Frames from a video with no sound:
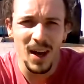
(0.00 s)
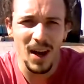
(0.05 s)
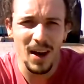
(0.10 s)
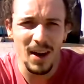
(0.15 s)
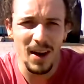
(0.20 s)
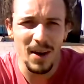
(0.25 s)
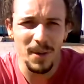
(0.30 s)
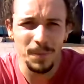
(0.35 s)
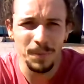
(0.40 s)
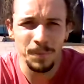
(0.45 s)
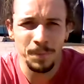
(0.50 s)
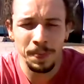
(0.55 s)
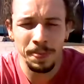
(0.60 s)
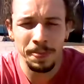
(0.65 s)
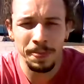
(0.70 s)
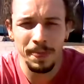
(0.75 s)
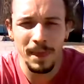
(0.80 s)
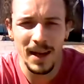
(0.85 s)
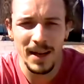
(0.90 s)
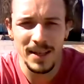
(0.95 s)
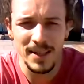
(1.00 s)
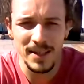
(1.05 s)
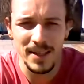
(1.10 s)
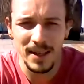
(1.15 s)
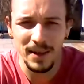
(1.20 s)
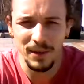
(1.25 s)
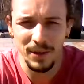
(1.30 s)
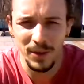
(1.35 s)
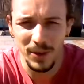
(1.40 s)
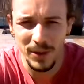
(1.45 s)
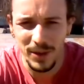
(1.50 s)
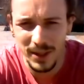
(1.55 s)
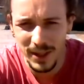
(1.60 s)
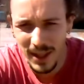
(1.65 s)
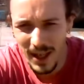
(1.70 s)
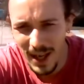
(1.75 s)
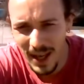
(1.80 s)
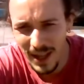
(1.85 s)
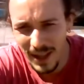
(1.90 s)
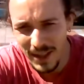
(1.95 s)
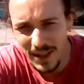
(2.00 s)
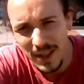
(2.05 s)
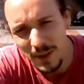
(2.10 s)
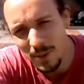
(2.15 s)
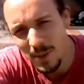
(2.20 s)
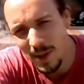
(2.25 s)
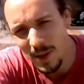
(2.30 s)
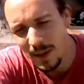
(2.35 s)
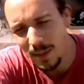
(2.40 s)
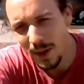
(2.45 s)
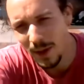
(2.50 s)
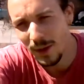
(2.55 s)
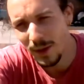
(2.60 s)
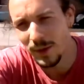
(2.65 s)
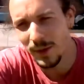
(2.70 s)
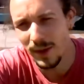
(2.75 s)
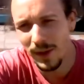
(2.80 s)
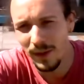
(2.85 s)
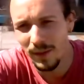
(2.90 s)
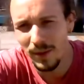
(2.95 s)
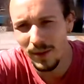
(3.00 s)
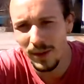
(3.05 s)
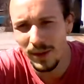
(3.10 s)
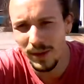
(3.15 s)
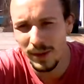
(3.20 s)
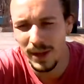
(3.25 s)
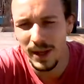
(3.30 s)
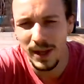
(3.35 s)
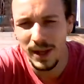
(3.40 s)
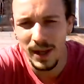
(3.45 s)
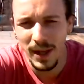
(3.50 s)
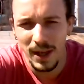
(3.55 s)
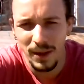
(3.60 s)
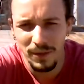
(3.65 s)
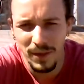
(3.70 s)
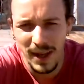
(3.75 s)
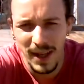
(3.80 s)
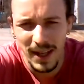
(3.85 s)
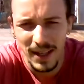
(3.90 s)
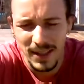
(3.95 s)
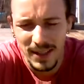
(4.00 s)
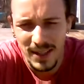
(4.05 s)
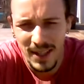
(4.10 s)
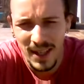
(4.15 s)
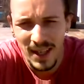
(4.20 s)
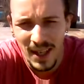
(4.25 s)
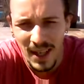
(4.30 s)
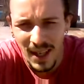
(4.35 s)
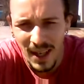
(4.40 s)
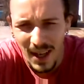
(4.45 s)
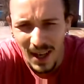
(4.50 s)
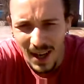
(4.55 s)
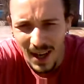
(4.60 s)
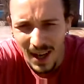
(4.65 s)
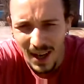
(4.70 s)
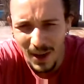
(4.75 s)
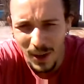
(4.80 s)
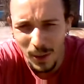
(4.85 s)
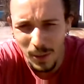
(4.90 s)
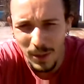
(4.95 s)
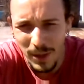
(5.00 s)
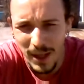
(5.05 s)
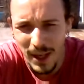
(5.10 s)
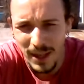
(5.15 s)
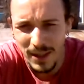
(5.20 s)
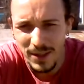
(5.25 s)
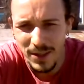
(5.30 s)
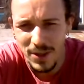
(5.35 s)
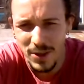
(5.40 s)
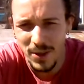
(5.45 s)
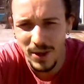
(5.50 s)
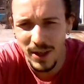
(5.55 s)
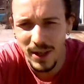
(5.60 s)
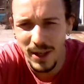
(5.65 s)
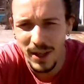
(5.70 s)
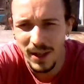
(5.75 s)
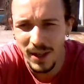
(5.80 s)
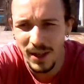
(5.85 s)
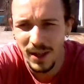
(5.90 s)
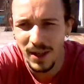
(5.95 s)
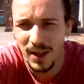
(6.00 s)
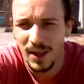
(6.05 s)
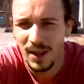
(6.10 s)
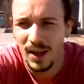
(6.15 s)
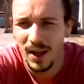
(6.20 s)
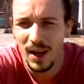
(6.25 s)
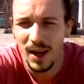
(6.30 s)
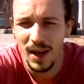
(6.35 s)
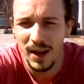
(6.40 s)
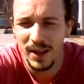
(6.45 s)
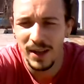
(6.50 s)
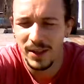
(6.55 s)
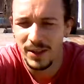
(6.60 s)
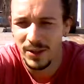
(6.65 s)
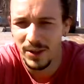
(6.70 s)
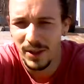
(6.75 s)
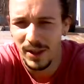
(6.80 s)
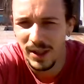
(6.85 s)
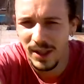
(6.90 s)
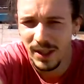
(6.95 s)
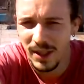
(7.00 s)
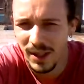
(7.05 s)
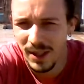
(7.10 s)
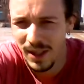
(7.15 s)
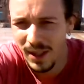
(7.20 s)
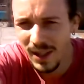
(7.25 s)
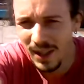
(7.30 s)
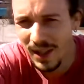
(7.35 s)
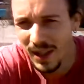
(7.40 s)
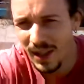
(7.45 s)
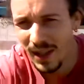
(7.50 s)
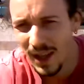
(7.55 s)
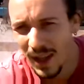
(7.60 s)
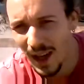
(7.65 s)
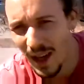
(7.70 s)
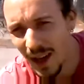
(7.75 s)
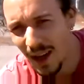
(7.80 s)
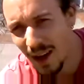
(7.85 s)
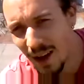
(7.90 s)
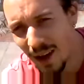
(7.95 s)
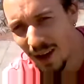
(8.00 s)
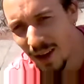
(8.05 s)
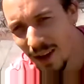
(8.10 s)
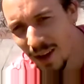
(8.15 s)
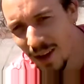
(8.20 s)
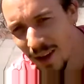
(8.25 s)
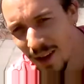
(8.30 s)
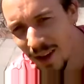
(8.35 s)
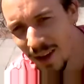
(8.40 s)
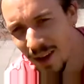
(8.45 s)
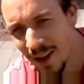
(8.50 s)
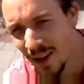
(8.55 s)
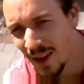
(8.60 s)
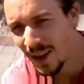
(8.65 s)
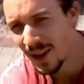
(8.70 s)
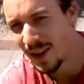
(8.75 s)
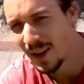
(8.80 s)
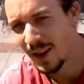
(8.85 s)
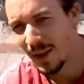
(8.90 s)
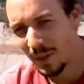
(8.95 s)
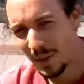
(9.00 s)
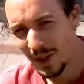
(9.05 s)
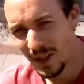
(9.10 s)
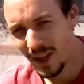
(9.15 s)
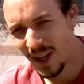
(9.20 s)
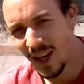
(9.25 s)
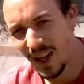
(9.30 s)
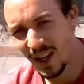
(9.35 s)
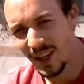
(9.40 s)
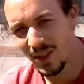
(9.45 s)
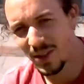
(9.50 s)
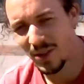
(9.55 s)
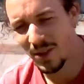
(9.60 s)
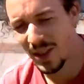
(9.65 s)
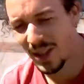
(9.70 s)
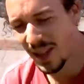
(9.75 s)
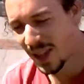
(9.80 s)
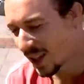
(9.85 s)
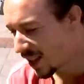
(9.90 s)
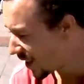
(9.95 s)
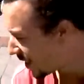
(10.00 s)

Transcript: All right. That is it for today. This has been Parkour Level 3 Advanced. I hope you guys enjoyed it. I enjoyed it. My dog enjoyed it.